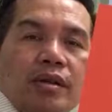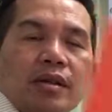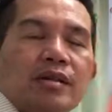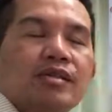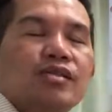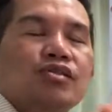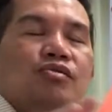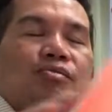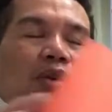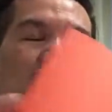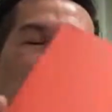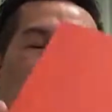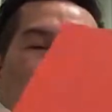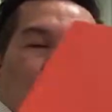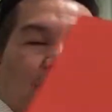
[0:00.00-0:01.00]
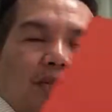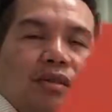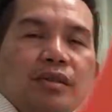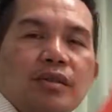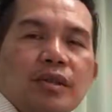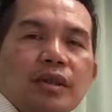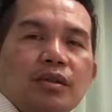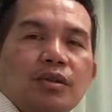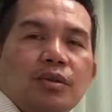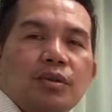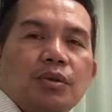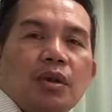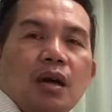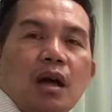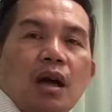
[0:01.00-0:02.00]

It's too monotone. You can do